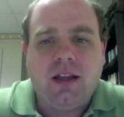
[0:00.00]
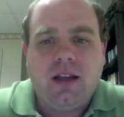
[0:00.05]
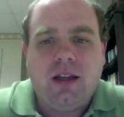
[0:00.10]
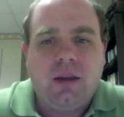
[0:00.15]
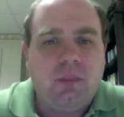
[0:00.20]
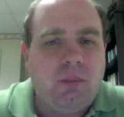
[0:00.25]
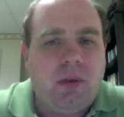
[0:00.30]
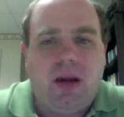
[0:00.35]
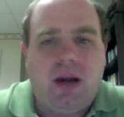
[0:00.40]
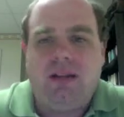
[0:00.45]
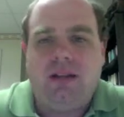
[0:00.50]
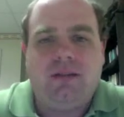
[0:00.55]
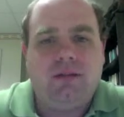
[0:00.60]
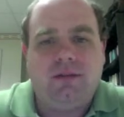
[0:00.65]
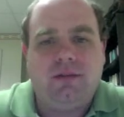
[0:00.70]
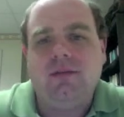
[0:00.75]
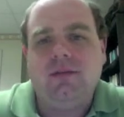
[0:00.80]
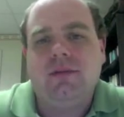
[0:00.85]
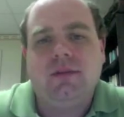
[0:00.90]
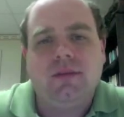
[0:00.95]
But
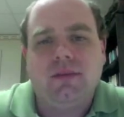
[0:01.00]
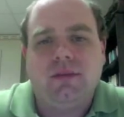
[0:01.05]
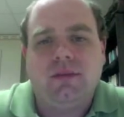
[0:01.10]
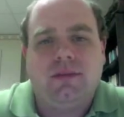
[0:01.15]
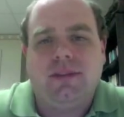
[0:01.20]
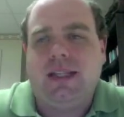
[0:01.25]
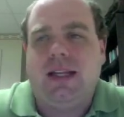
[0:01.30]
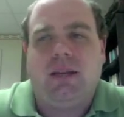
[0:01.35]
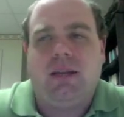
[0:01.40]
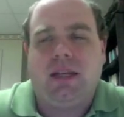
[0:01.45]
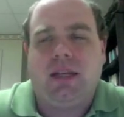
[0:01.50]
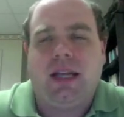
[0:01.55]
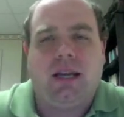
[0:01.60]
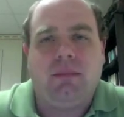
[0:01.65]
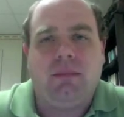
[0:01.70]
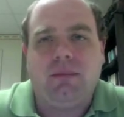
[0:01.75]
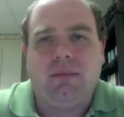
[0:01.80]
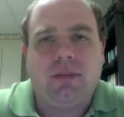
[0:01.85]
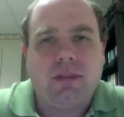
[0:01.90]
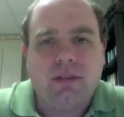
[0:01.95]
that, I mean,
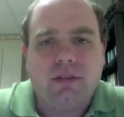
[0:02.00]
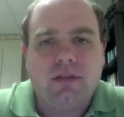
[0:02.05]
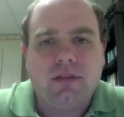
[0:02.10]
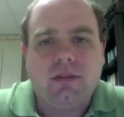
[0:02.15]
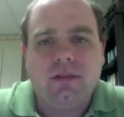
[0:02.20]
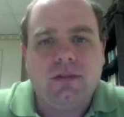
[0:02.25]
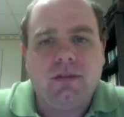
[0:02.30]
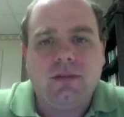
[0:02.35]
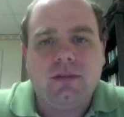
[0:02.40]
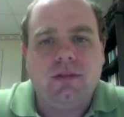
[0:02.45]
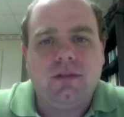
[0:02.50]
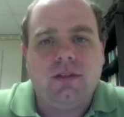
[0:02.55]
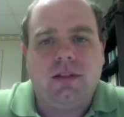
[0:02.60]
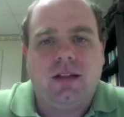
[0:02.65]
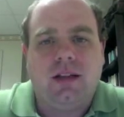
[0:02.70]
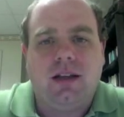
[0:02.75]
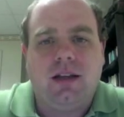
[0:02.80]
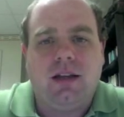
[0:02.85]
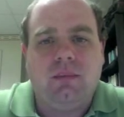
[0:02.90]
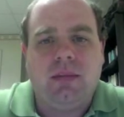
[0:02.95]

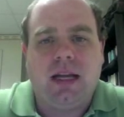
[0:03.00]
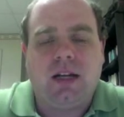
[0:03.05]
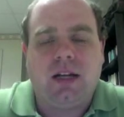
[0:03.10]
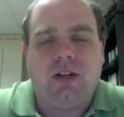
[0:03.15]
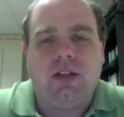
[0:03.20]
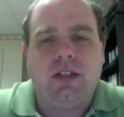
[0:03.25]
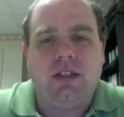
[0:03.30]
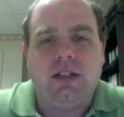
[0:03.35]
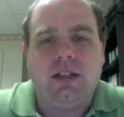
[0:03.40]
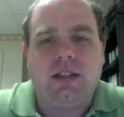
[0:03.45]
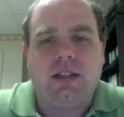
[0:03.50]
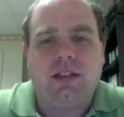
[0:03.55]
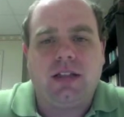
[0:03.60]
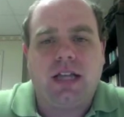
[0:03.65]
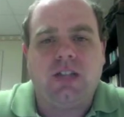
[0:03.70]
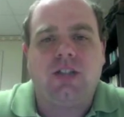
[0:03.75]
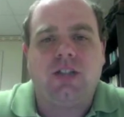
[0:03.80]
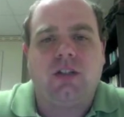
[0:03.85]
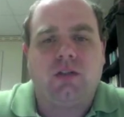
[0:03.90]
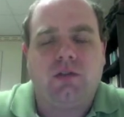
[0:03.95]
I'm not good at
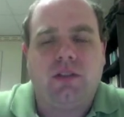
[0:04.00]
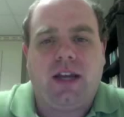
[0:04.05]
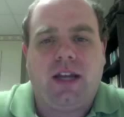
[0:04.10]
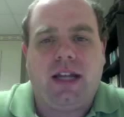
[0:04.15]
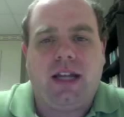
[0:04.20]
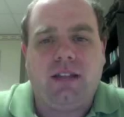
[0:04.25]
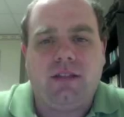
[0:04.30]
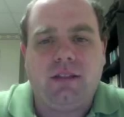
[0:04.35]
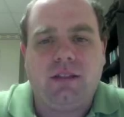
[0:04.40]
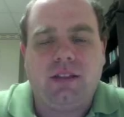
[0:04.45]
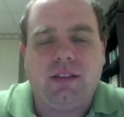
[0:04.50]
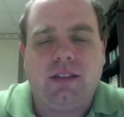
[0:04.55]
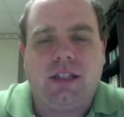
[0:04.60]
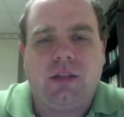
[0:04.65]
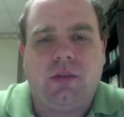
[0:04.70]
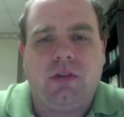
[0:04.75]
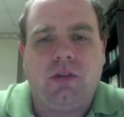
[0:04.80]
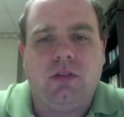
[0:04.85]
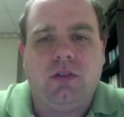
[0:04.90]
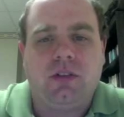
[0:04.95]
catching fads, as anyone
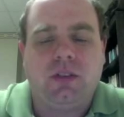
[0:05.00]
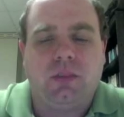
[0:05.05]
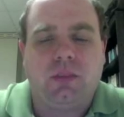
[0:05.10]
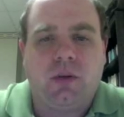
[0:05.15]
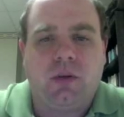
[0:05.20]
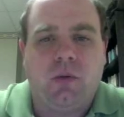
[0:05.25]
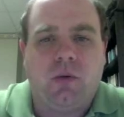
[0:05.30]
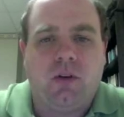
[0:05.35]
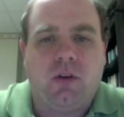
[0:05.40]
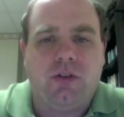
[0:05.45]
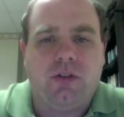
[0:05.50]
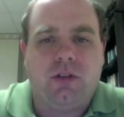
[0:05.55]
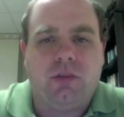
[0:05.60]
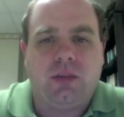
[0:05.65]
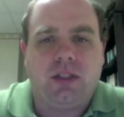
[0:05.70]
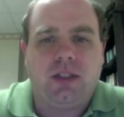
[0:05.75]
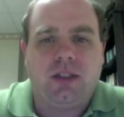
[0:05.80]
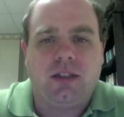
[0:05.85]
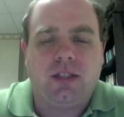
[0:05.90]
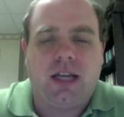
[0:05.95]
who looks at my wardrobe can
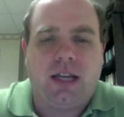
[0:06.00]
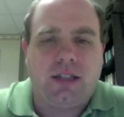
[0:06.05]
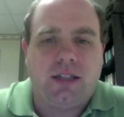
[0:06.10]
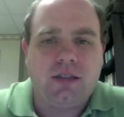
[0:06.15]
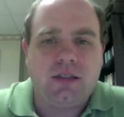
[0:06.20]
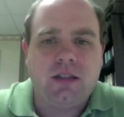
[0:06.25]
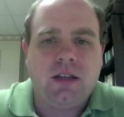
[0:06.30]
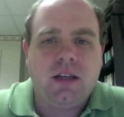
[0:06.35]
attest.